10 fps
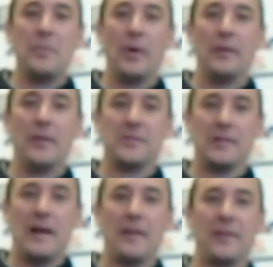but there's a
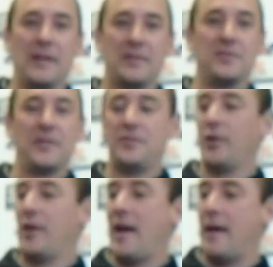lot of connections that you're
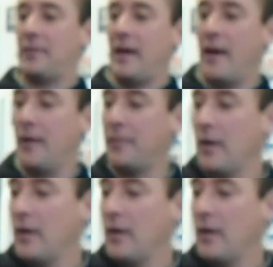going to have